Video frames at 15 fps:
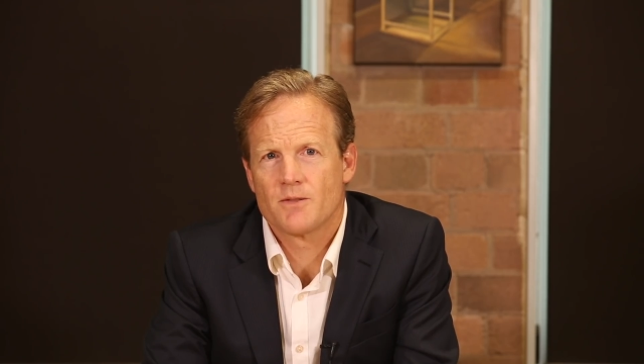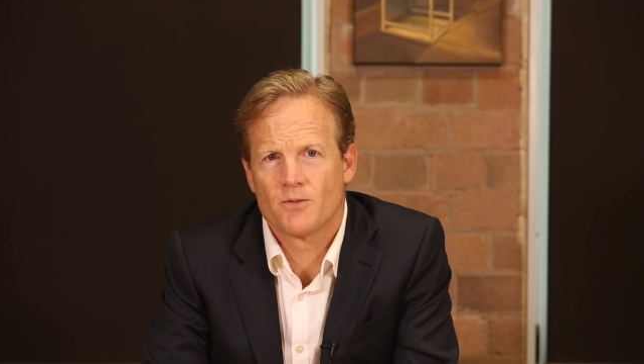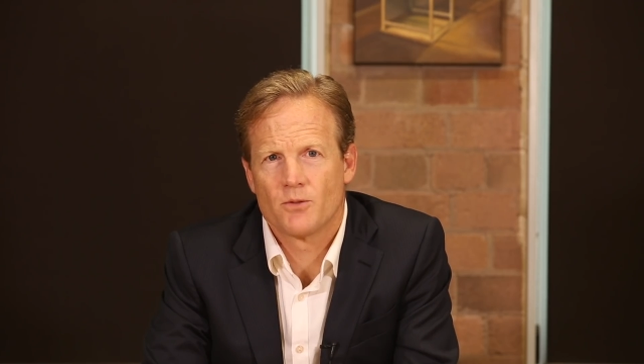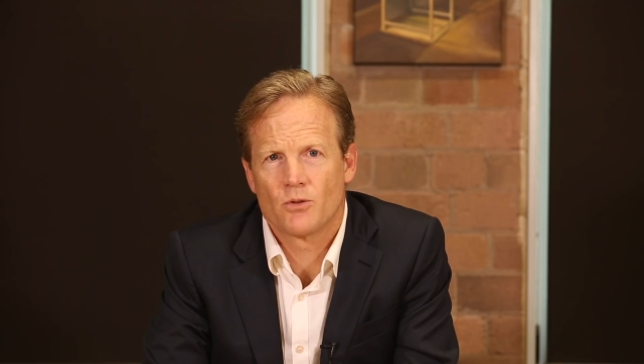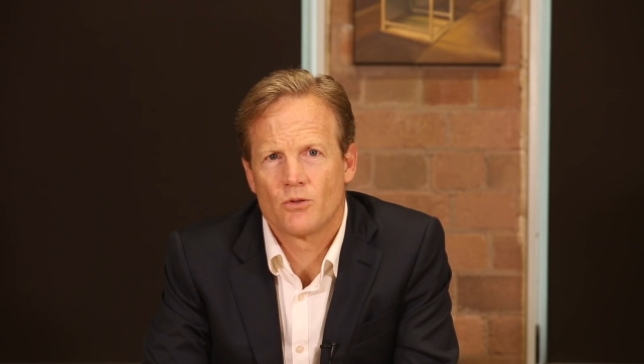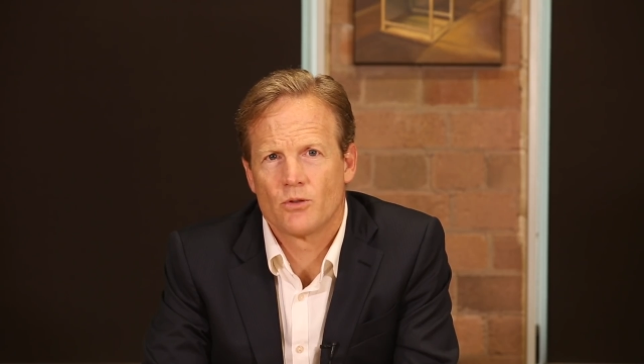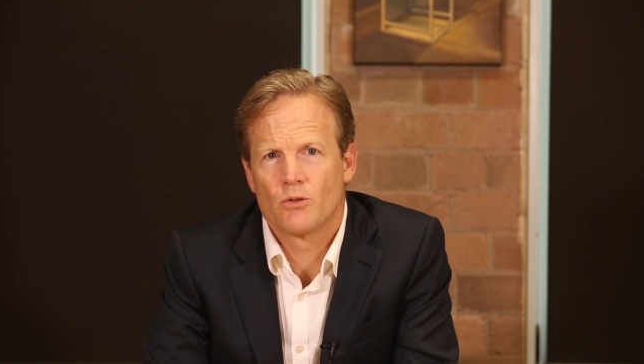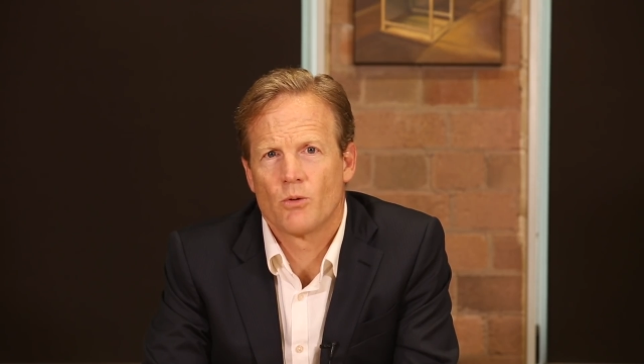
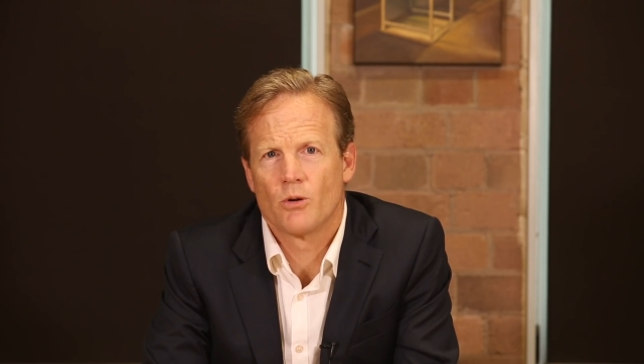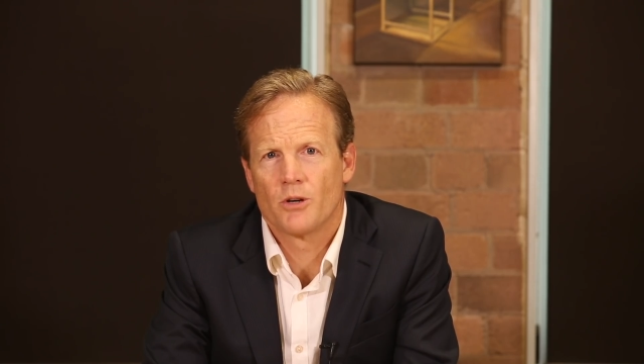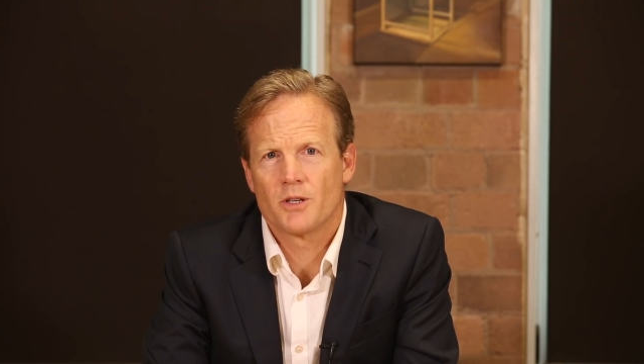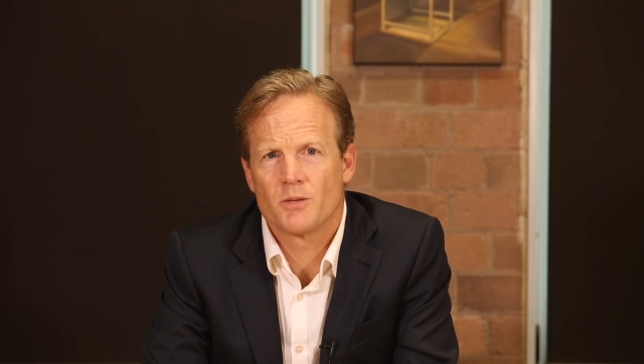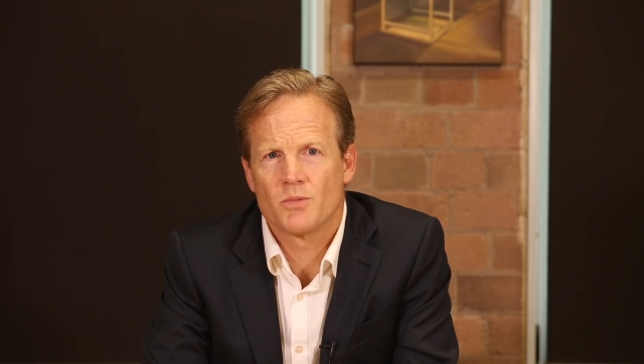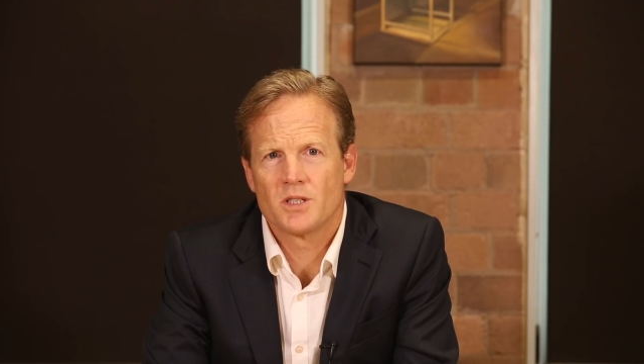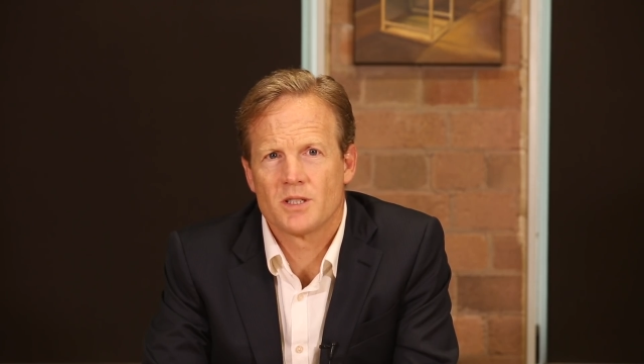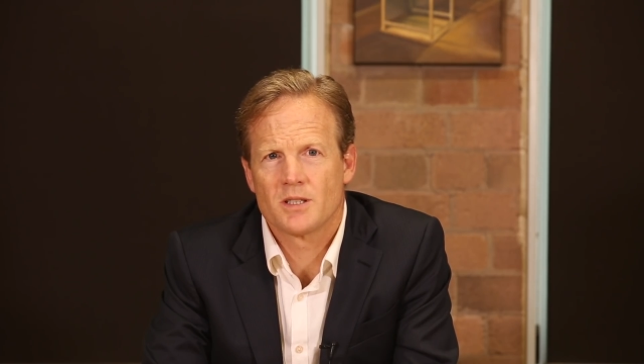for good
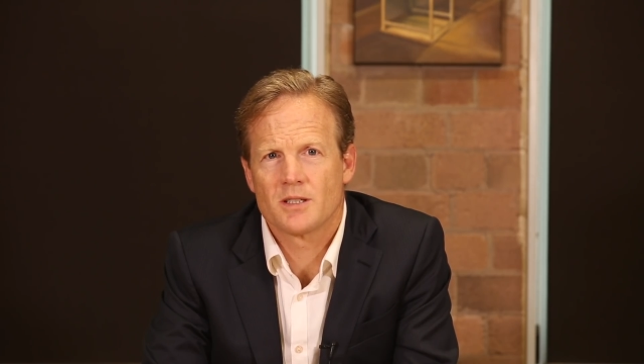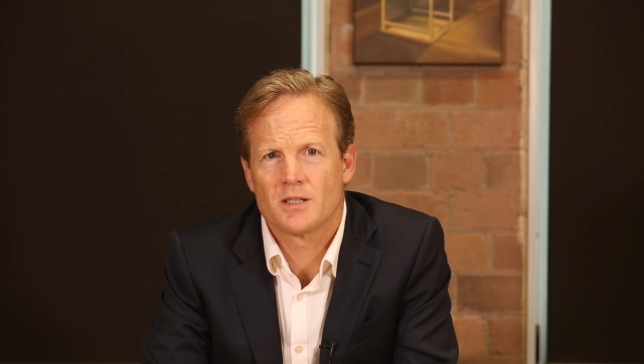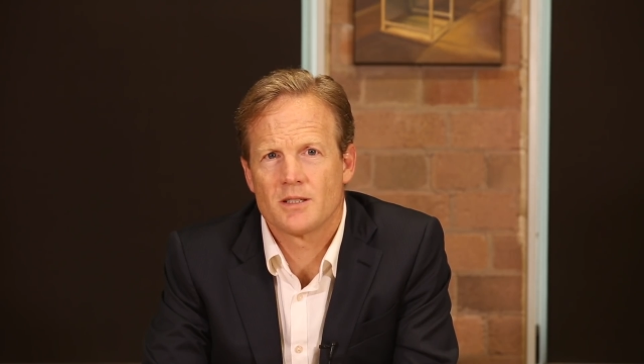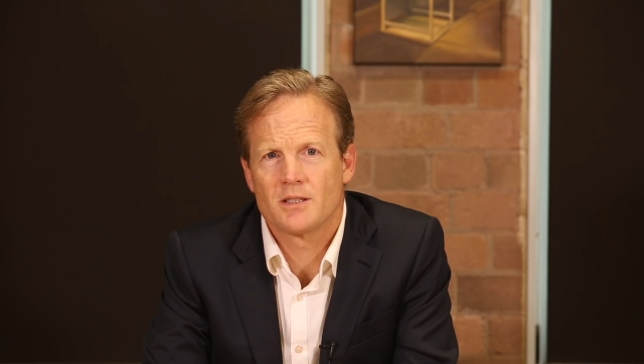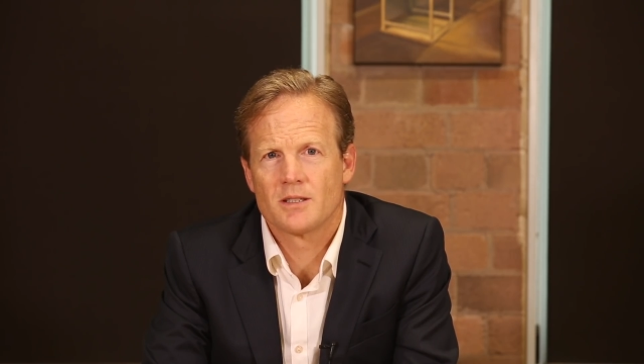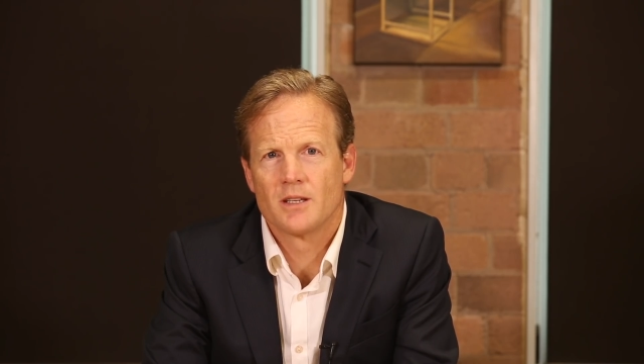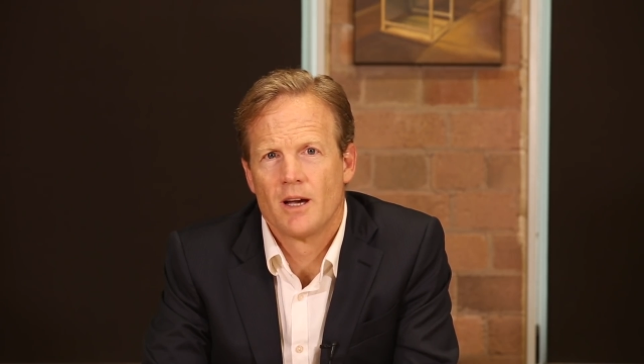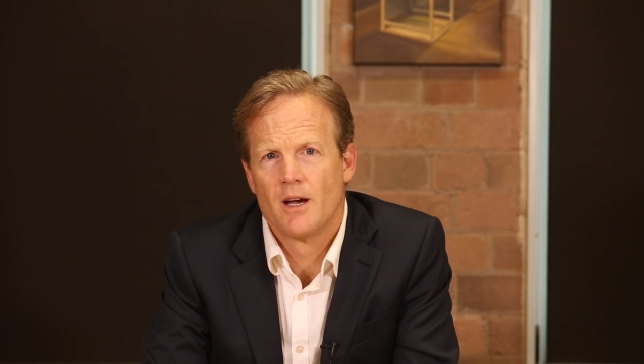quality
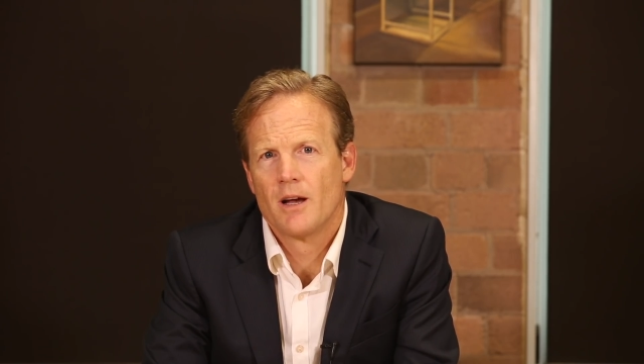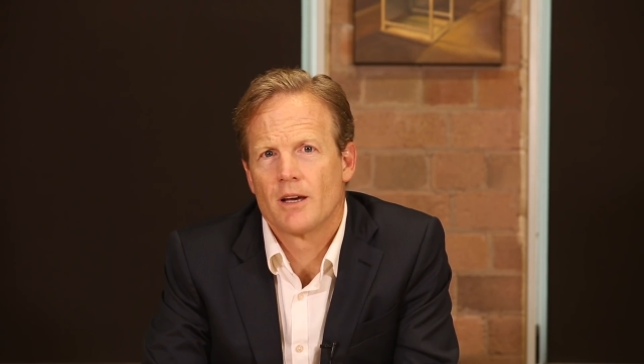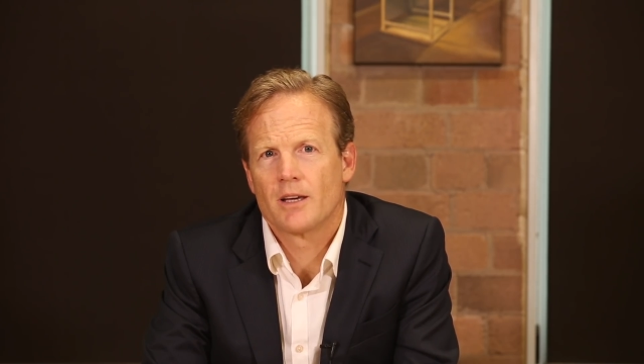businesses